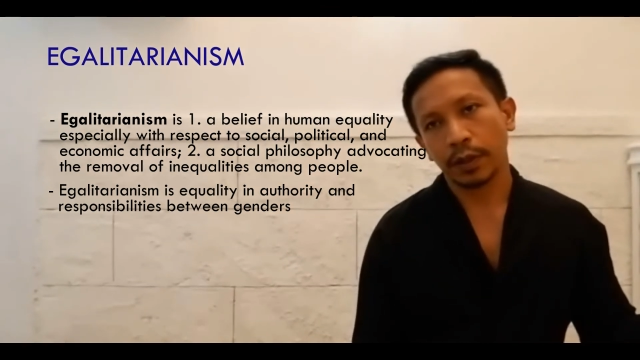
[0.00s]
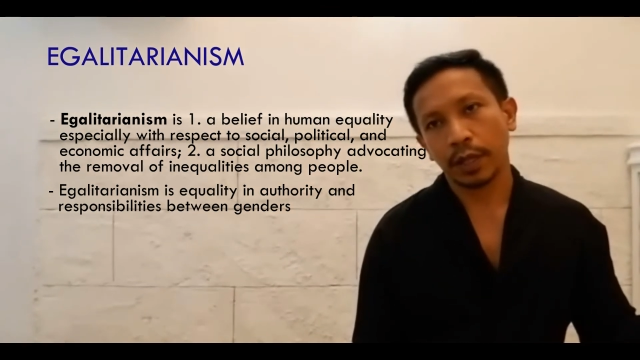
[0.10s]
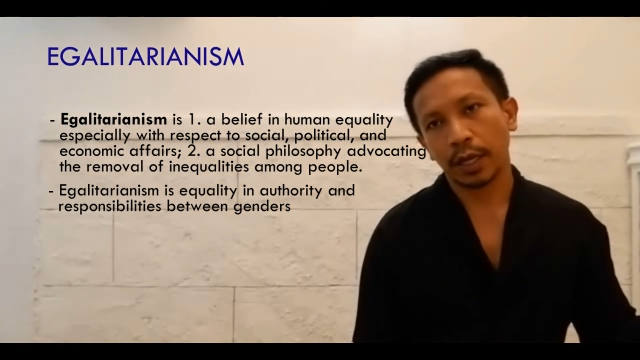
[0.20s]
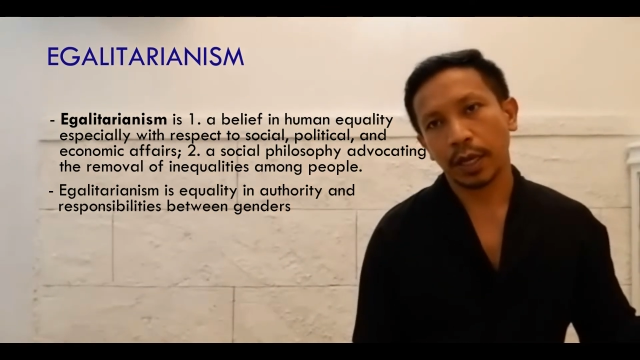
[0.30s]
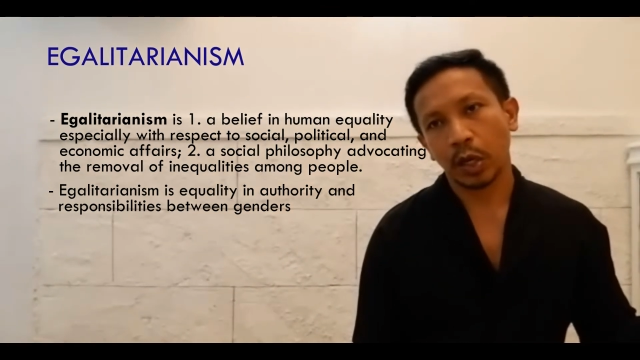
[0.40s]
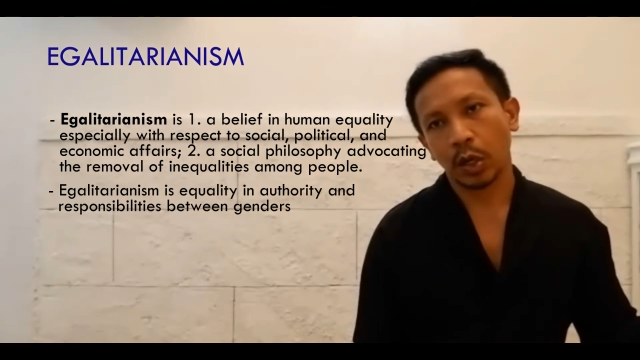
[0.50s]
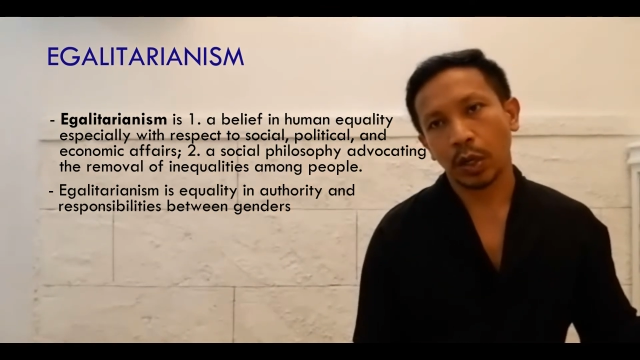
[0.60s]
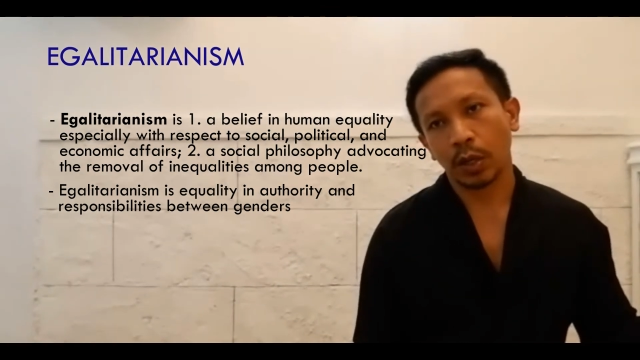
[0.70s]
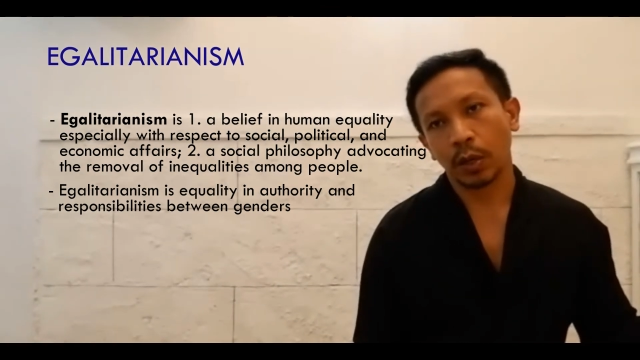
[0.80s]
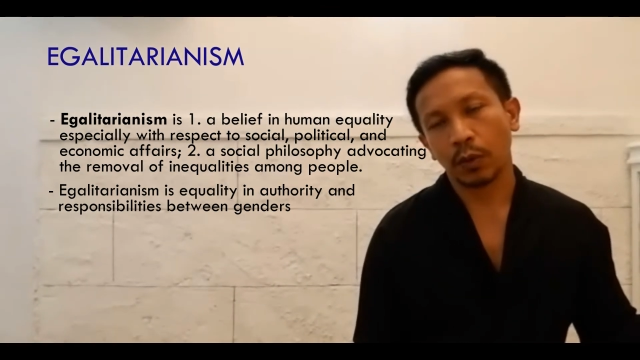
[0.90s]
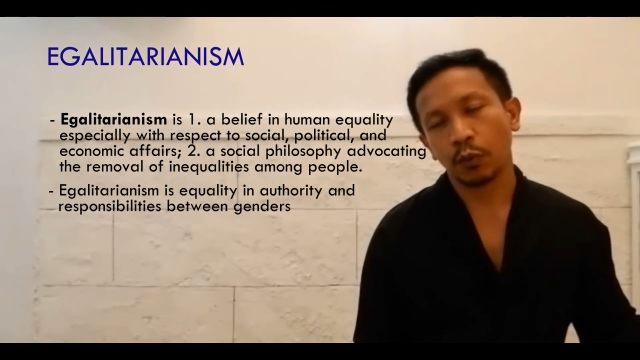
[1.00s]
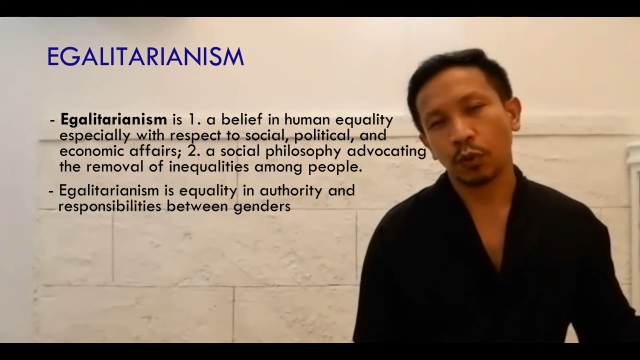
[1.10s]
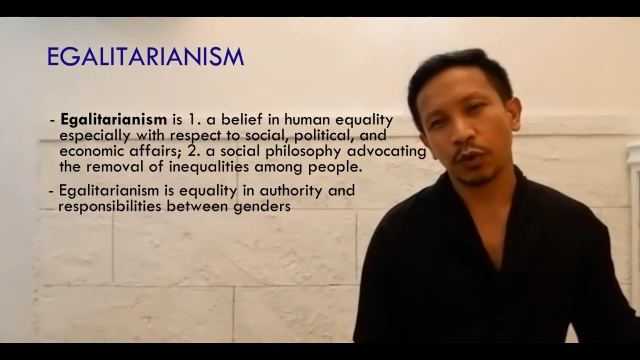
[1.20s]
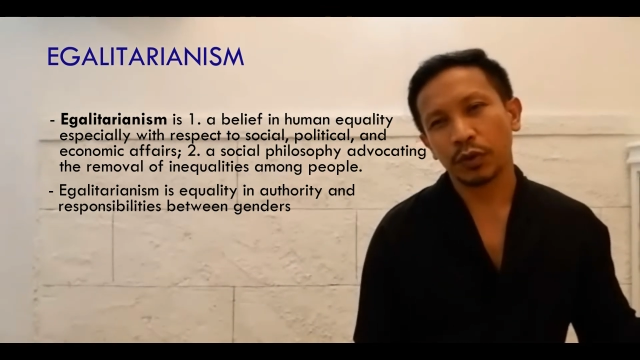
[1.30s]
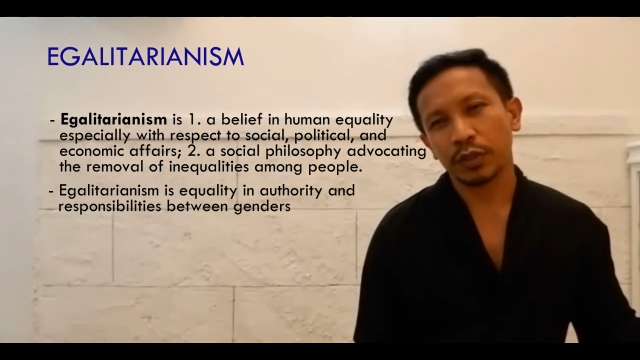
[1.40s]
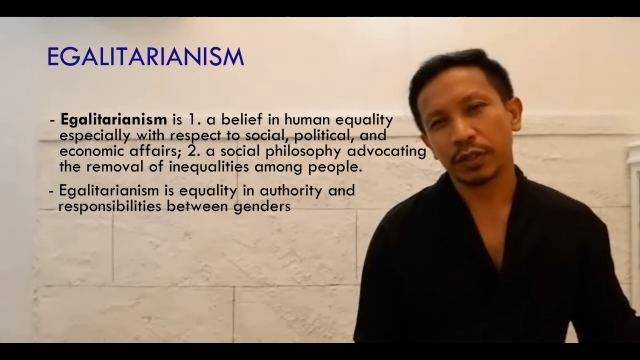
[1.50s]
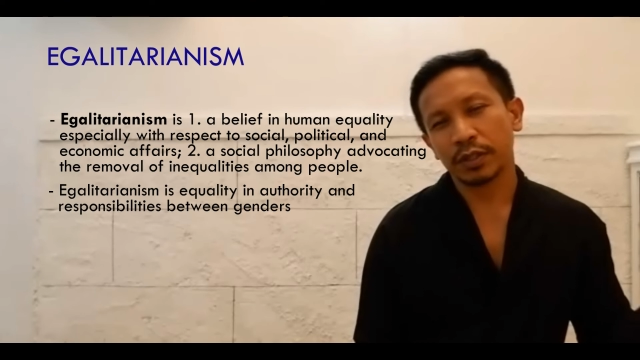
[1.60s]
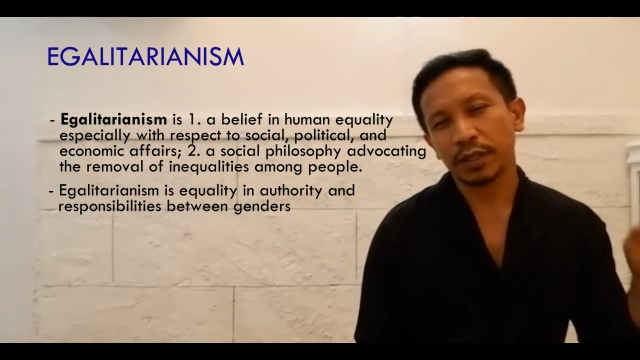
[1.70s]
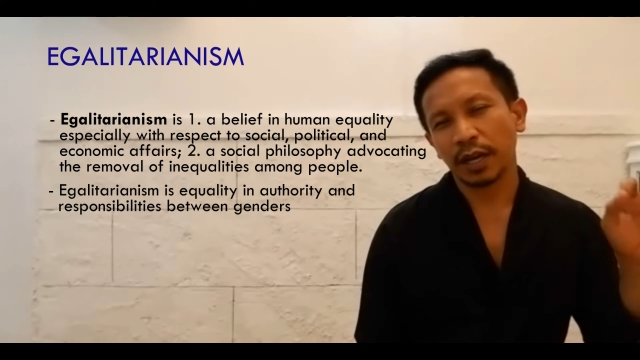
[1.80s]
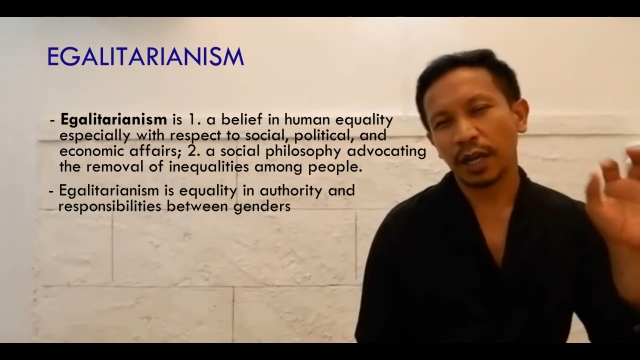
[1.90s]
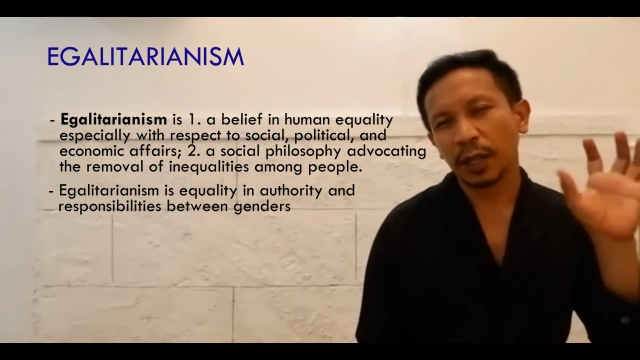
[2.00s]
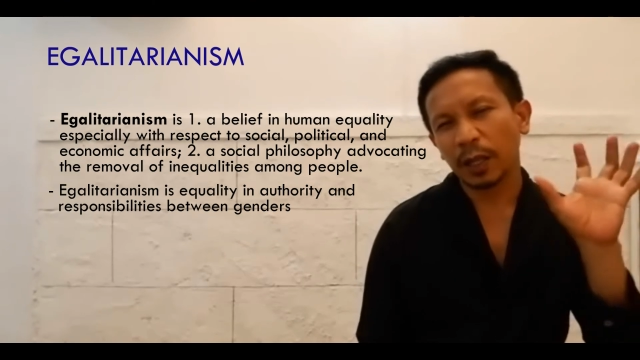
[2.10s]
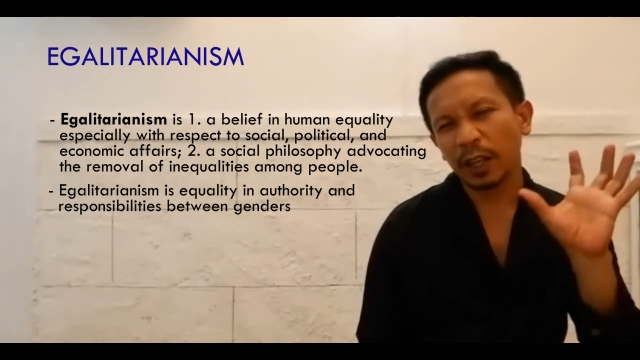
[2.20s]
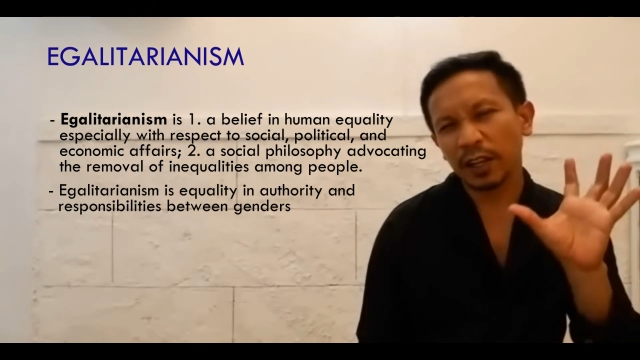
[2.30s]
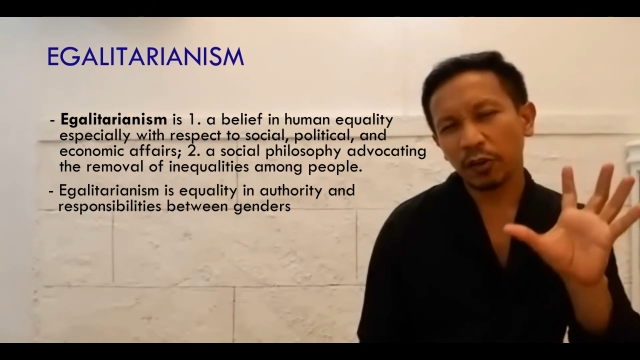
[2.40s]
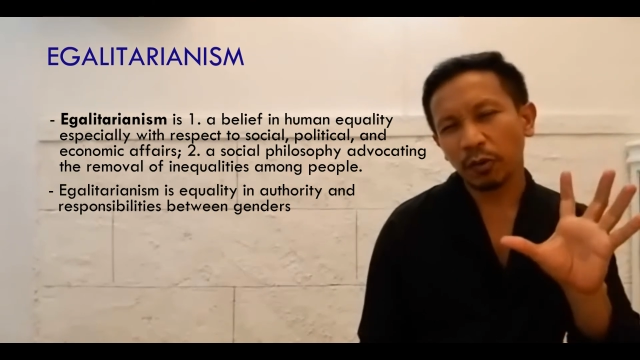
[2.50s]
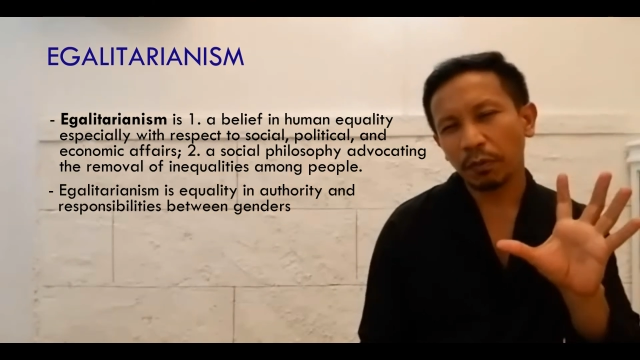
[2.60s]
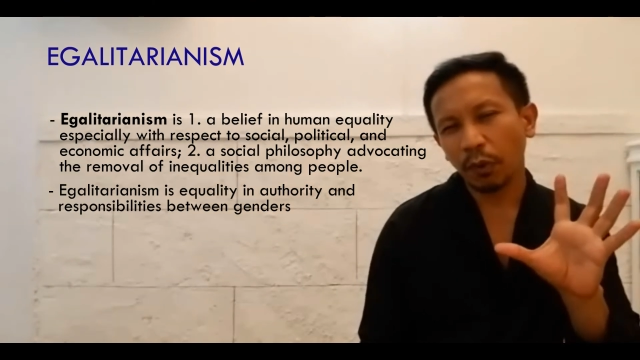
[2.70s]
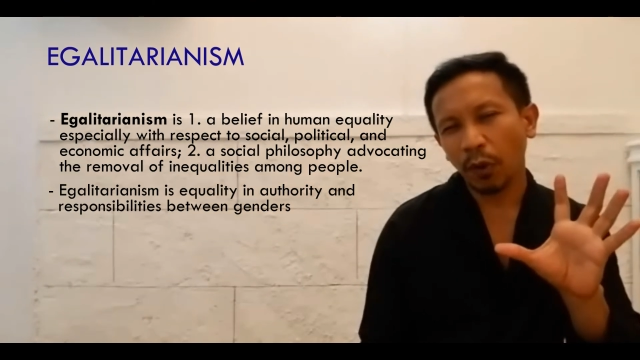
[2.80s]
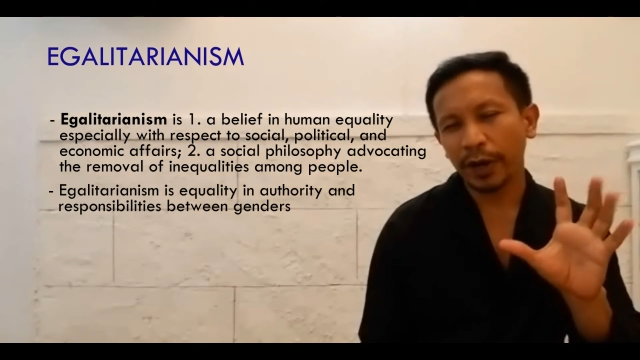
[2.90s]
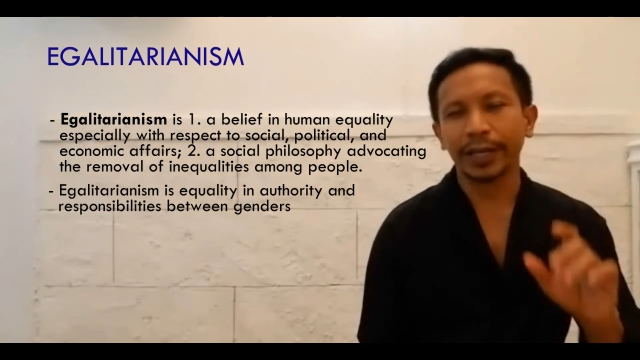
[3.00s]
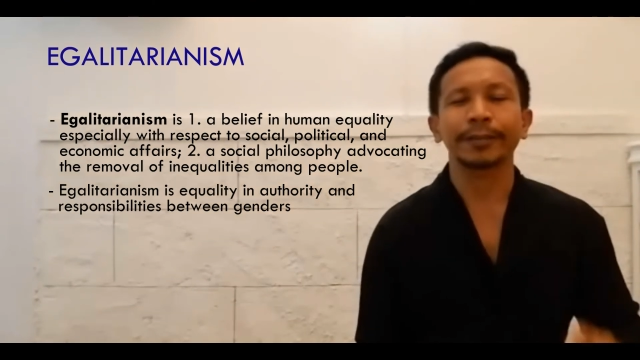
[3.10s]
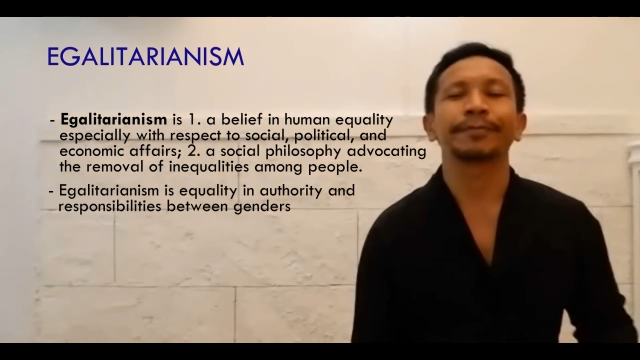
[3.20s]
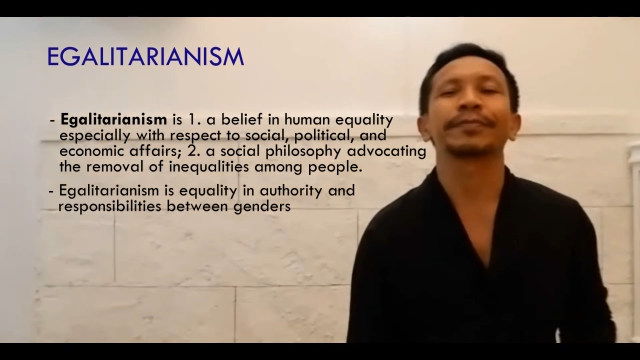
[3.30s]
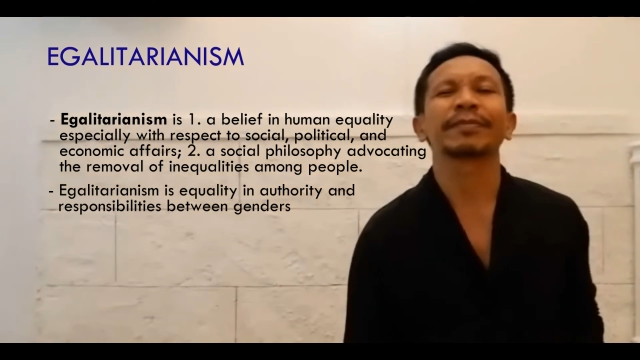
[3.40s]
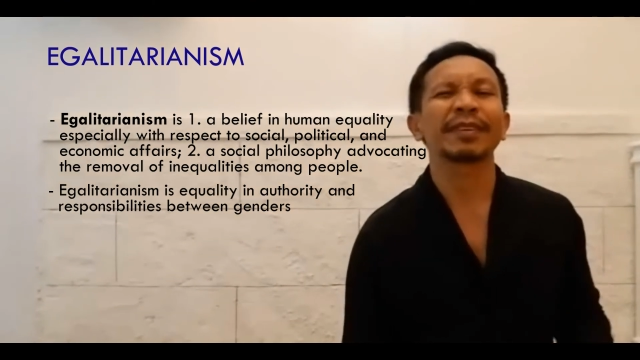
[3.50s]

there was a little boy,